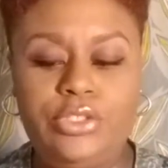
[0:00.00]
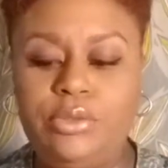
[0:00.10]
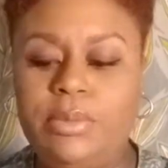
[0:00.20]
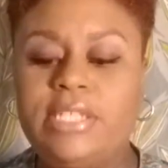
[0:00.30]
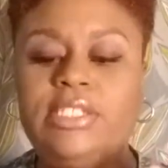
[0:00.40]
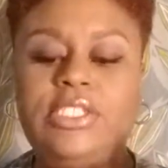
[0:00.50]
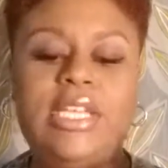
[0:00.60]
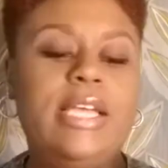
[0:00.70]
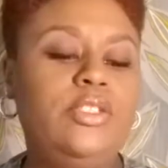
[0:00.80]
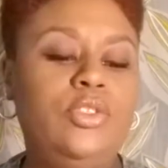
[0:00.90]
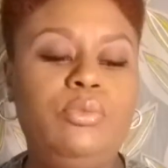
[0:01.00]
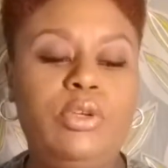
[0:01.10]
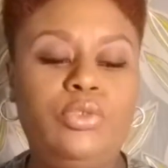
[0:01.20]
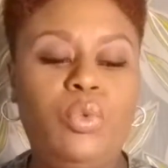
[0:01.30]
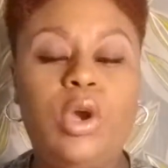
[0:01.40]
much sex, too
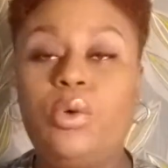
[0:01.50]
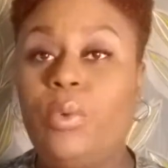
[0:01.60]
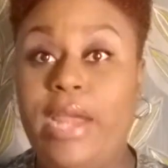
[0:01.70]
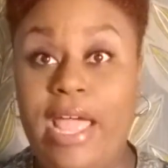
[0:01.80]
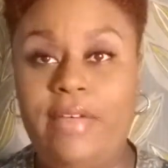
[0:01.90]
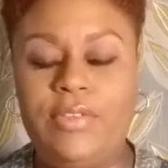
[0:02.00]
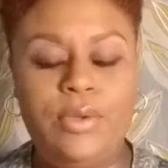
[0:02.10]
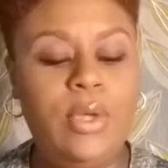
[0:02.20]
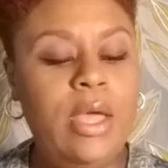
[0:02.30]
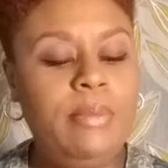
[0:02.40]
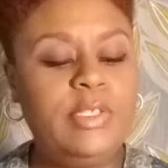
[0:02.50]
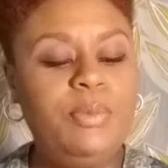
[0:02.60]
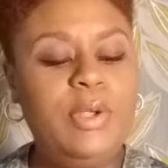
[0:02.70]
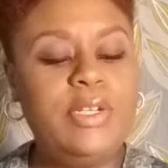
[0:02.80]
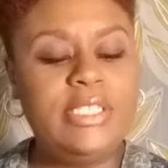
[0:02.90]
much work, what have you. But
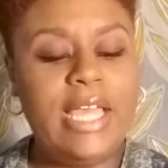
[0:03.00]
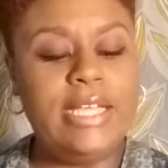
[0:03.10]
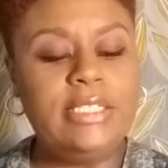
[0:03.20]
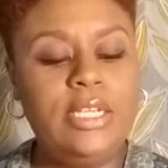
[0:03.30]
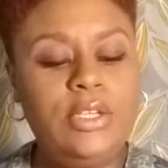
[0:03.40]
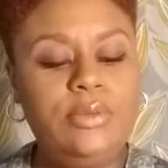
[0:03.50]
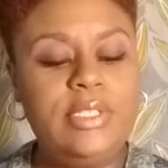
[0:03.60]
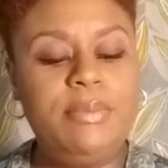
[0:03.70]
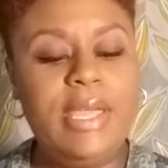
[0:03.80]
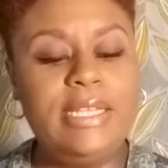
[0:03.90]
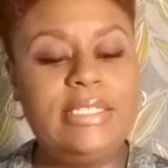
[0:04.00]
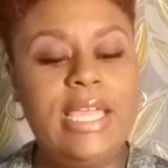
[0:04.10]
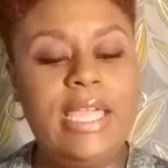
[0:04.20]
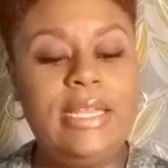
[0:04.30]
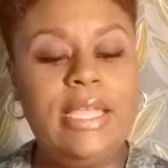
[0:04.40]
Spirit is asking you to
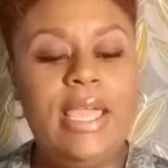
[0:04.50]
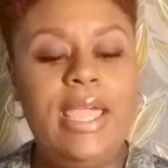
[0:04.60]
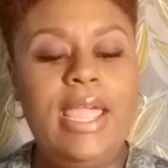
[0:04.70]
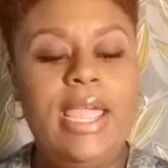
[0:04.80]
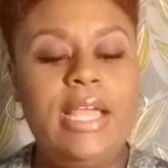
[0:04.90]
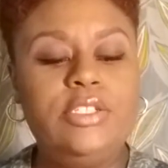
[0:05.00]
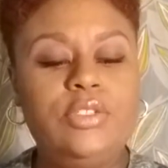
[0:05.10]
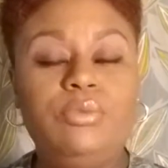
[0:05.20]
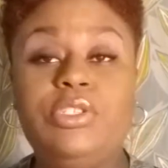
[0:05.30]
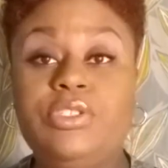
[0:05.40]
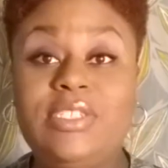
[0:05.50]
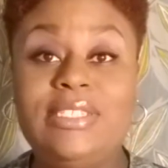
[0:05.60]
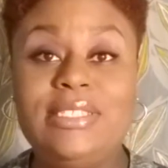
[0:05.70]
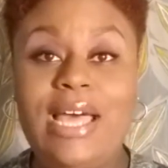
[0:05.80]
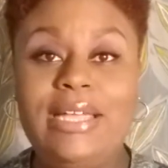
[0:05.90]
meditate and surrender to
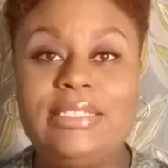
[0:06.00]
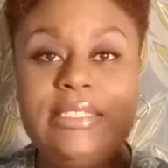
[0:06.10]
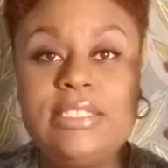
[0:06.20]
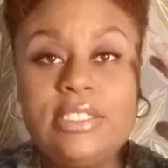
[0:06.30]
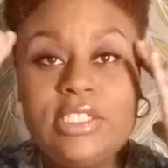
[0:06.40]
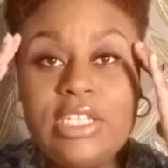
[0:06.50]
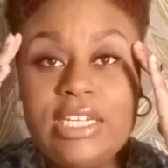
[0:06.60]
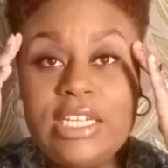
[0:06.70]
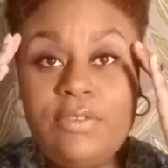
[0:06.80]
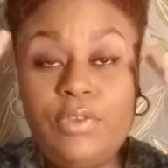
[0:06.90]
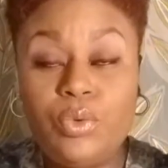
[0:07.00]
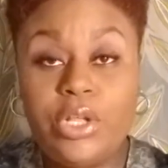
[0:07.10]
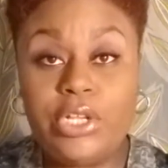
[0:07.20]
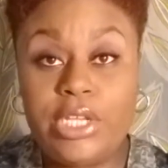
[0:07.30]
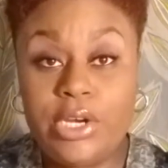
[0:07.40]
silence. This is going to give you
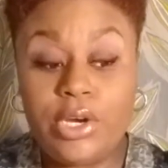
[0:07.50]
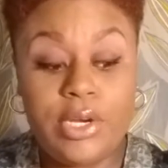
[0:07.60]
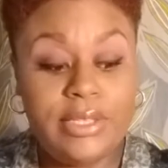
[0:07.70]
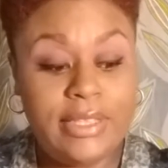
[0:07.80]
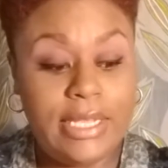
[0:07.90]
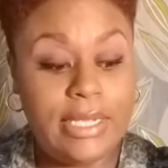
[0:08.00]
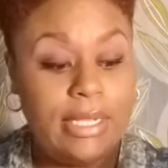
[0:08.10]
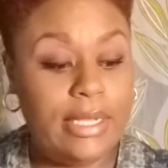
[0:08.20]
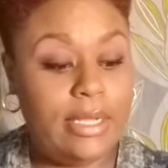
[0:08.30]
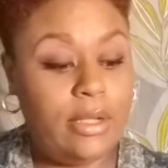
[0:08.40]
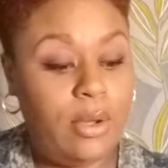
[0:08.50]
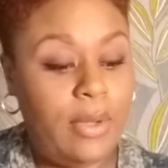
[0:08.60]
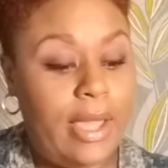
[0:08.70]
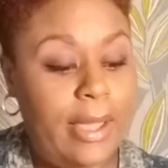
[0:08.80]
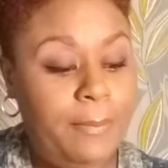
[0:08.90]
clear thinking,
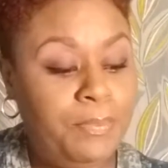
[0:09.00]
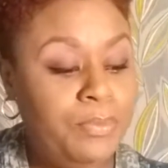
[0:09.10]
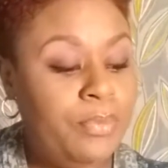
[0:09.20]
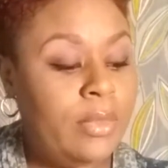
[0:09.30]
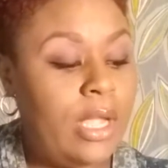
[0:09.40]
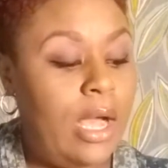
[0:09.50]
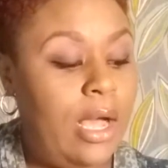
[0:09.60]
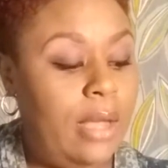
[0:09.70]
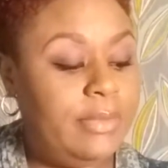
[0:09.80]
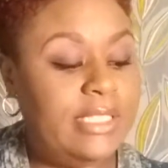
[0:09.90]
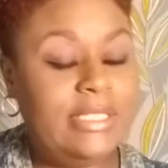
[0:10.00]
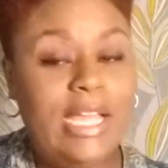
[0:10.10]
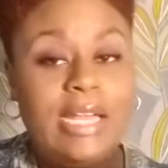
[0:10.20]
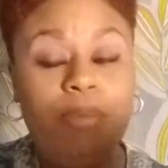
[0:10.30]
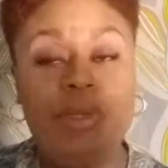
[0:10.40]
okay? This
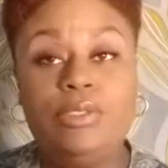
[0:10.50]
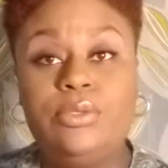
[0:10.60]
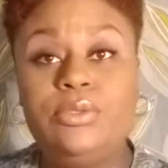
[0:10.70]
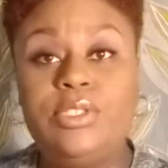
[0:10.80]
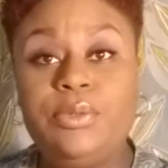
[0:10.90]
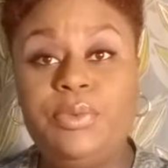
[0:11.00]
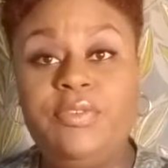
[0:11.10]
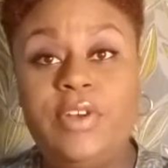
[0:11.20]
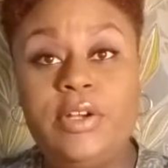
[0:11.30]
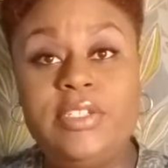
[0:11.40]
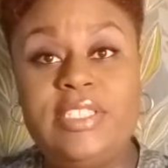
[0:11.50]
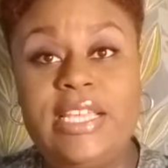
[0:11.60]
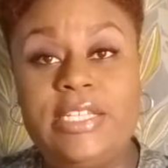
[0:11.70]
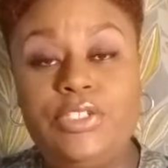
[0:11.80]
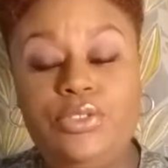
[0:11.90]
Nine of Pentacles in reverse
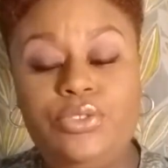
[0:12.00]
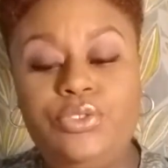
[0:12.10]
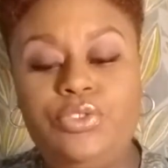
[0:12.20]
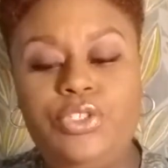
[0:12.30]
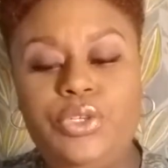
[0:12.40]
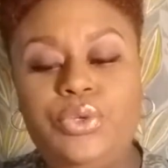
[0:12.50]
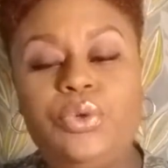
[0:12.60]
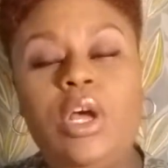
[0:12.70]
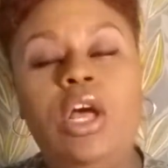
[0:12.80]
says you